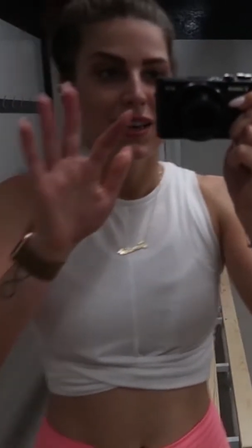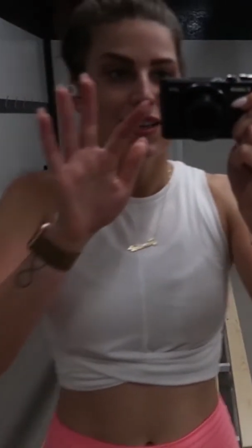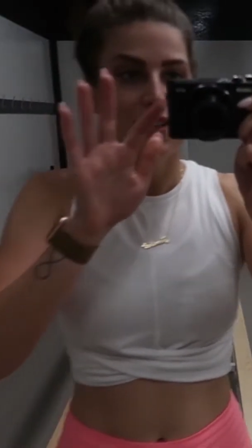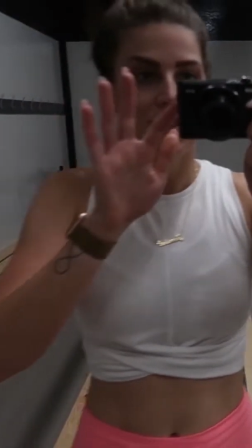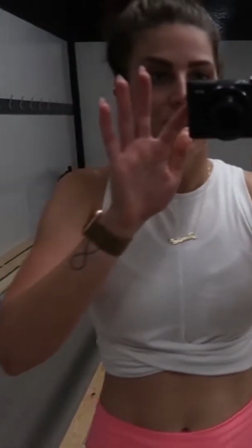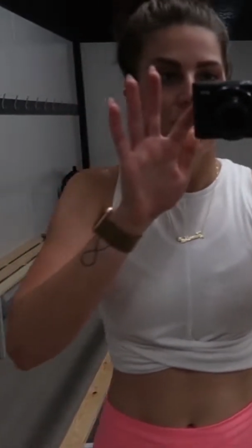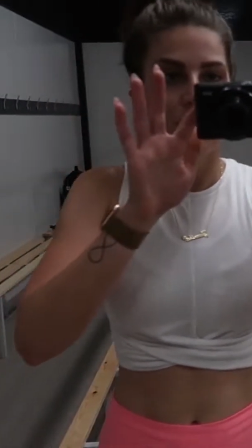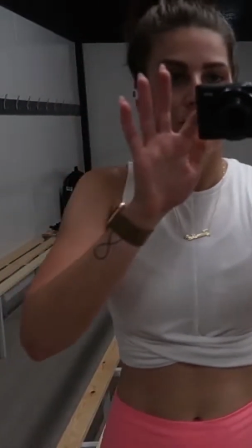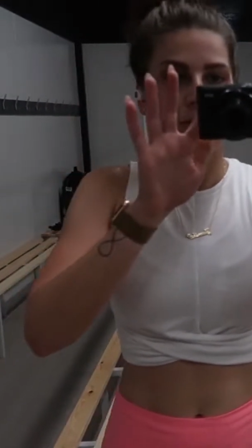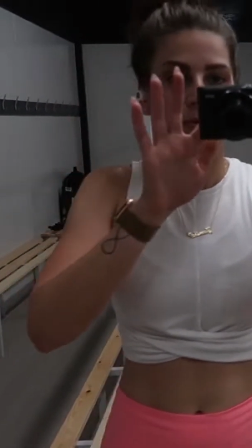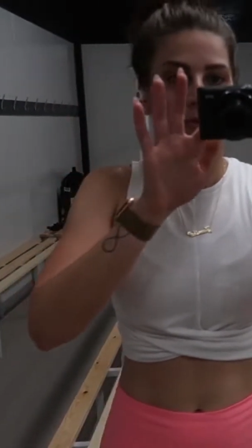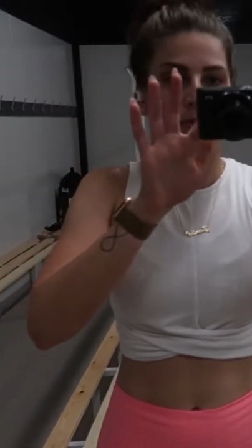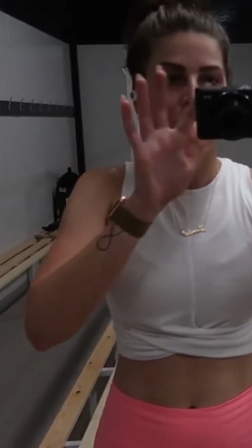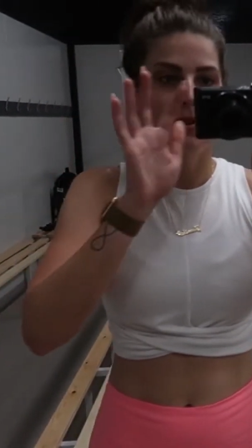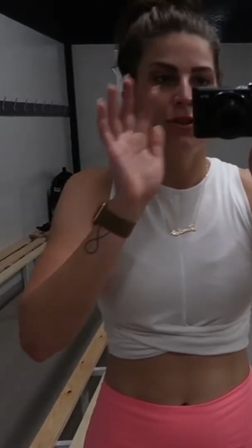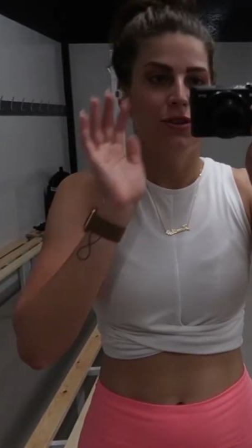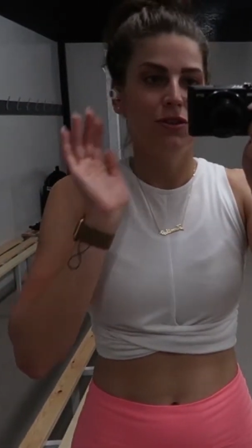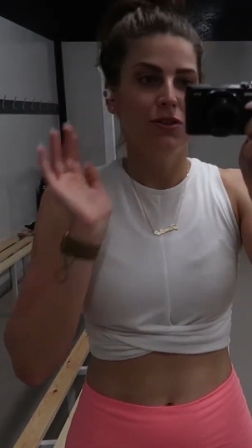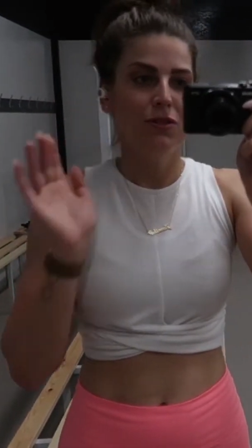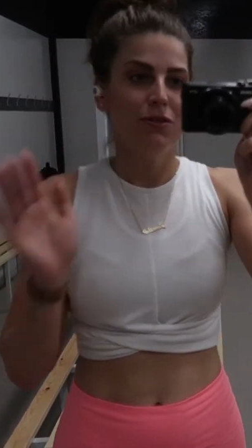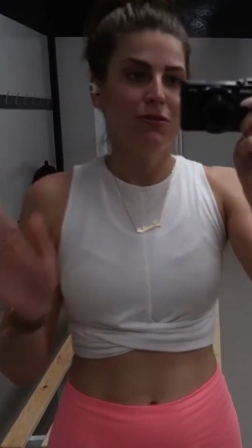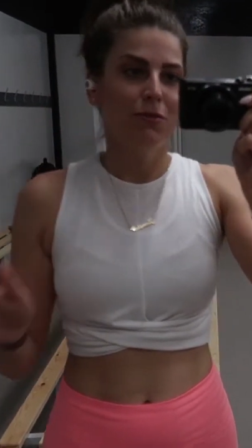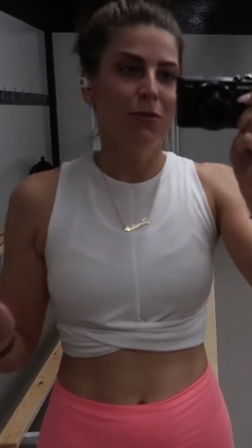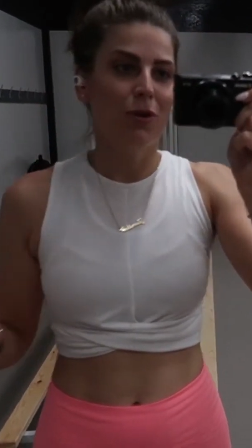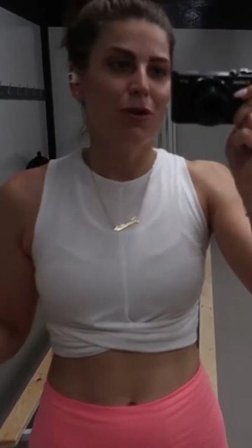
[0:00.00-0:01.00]
So
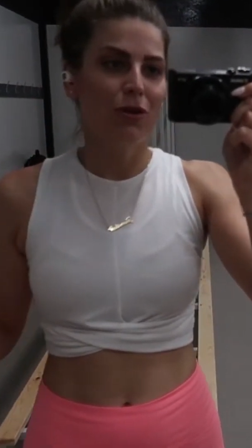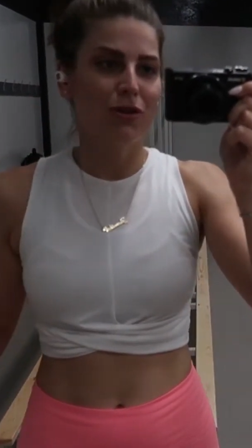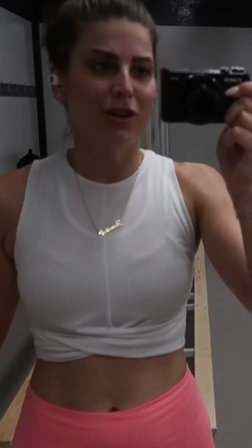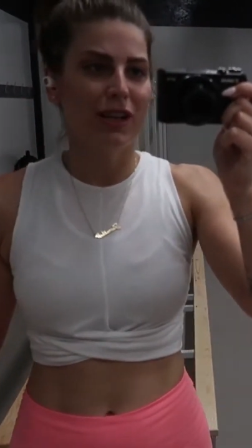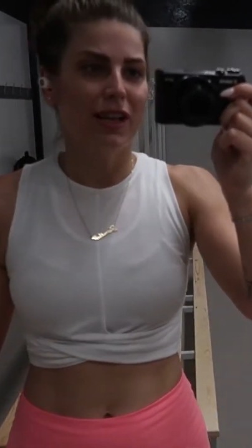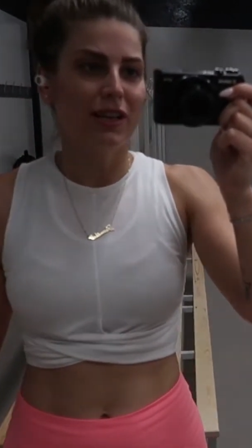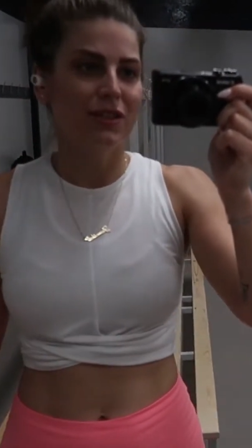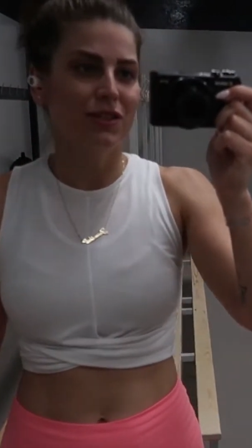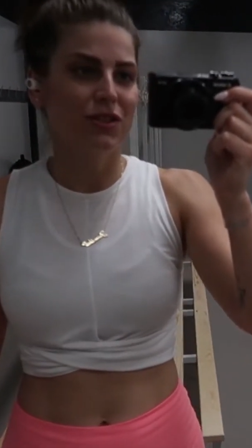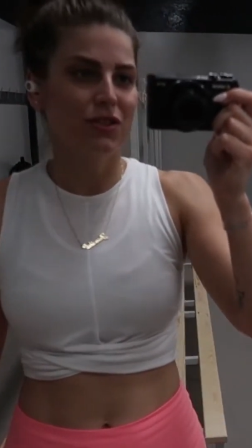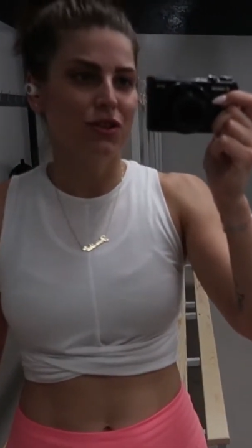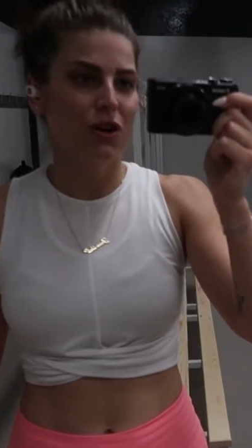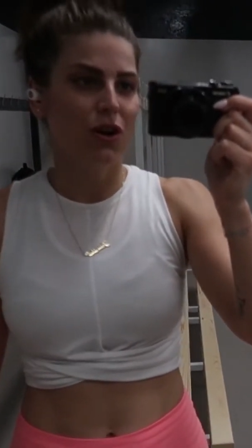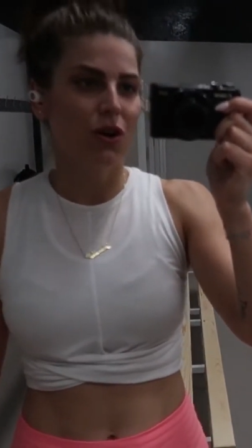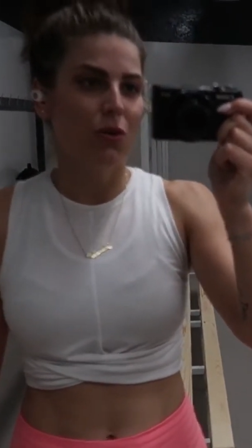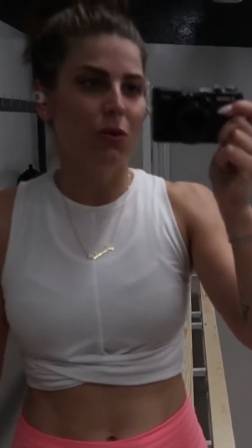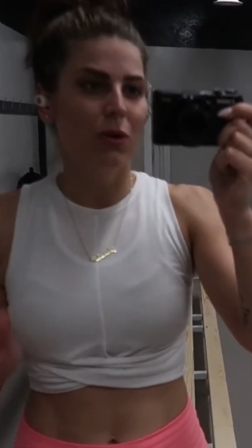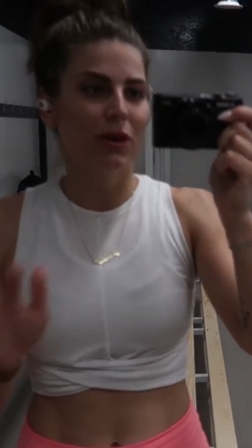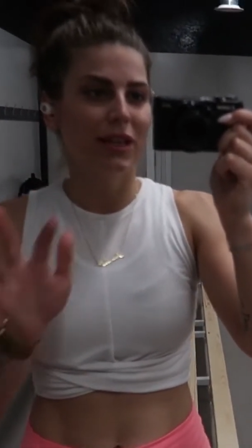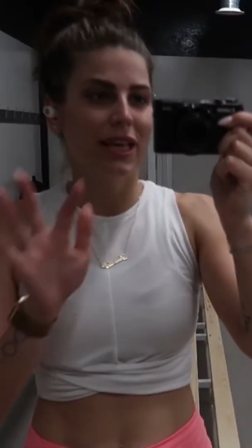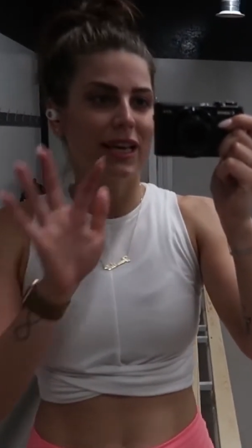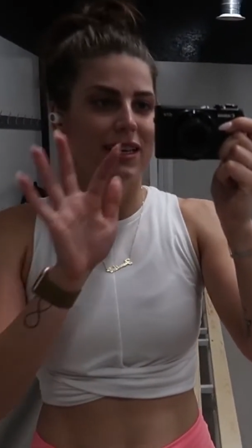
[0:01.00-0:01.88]
you more or less saw what